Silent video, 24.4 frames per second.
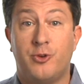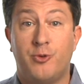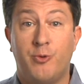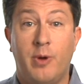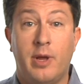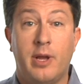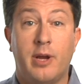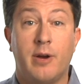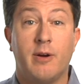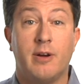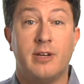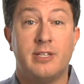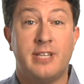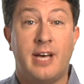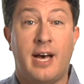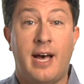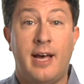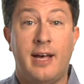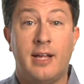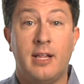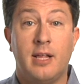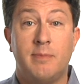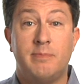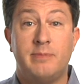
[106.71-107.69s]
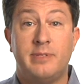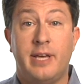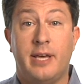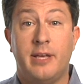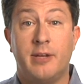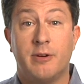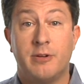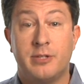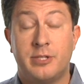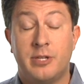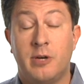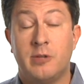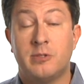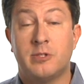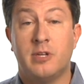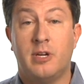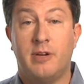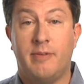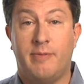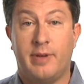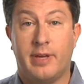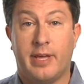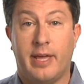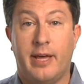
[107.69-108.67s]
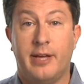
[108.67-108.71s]
trigger a tile update or a toast
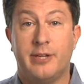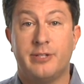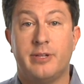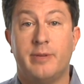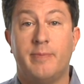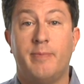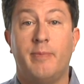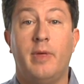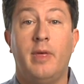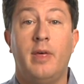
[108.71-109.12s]
notification.